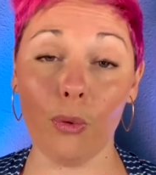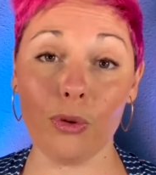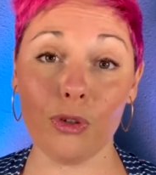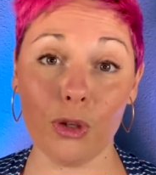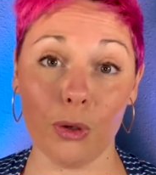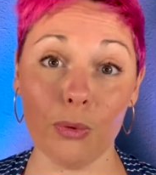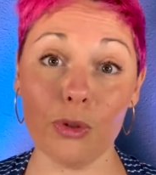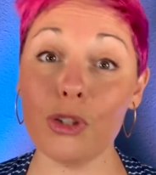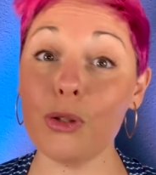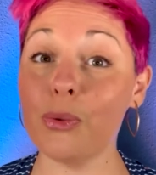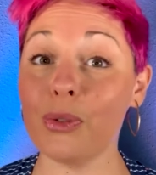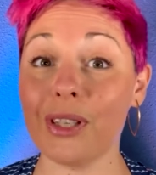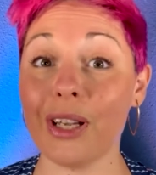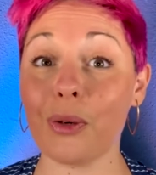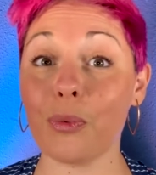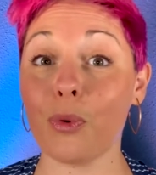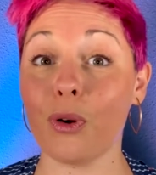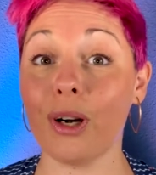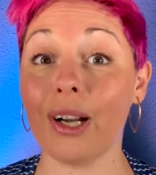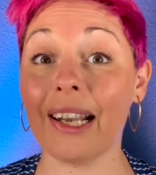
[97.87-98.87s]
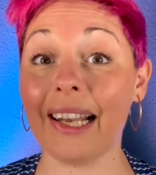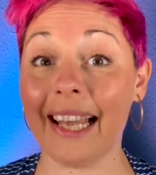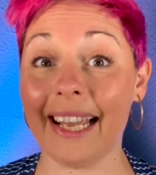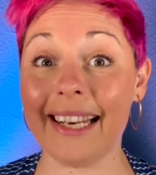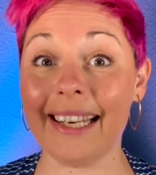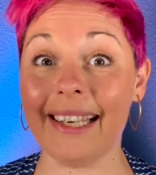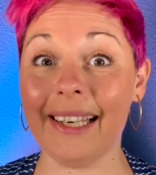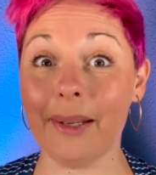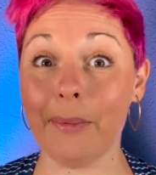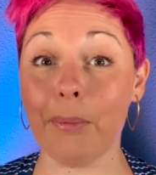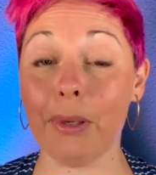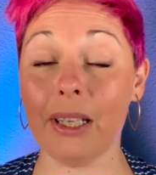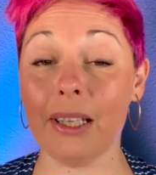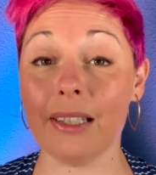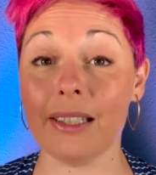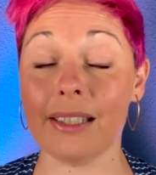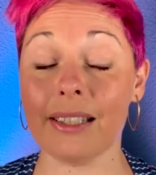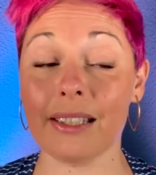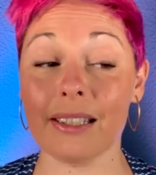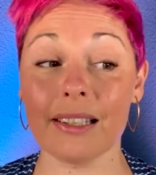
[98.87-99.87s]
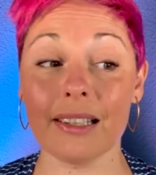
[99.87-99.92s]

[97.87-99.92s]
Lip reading: don't use that word lightly, please.